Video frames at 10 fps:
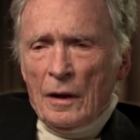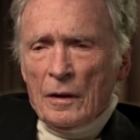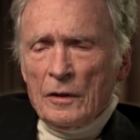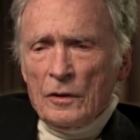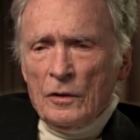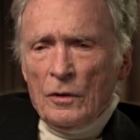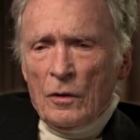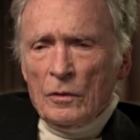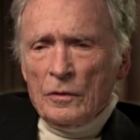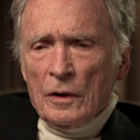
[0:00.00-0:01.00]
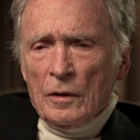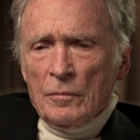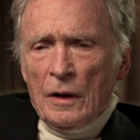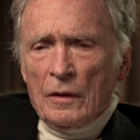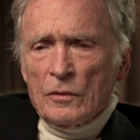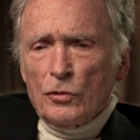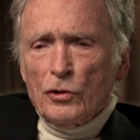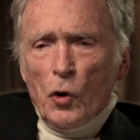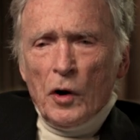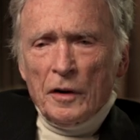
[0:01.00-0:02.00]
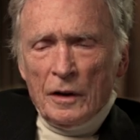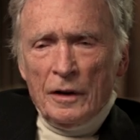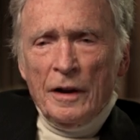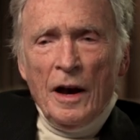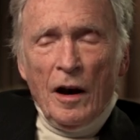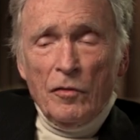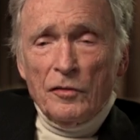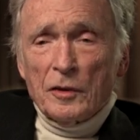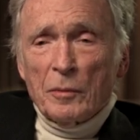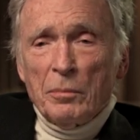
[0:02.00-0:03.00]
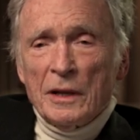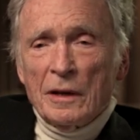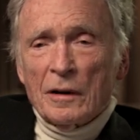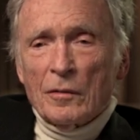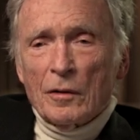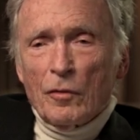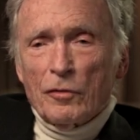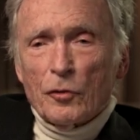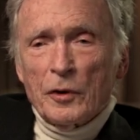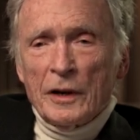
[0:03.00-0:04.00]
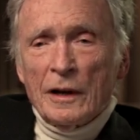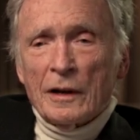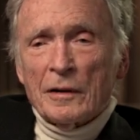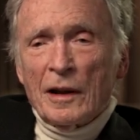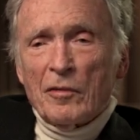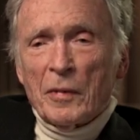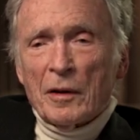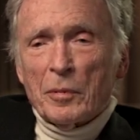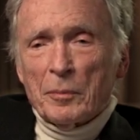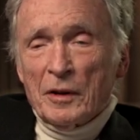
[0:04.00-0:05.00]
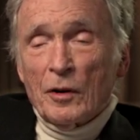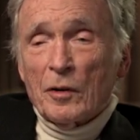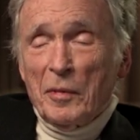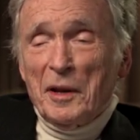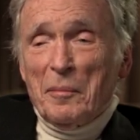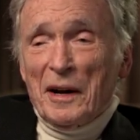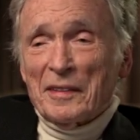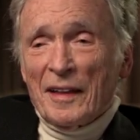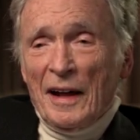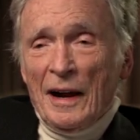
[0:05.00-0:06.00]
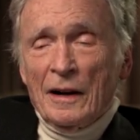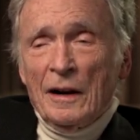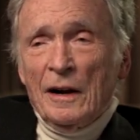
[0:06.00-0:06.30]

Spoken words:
Not short enough to be a freak and have my material be about that,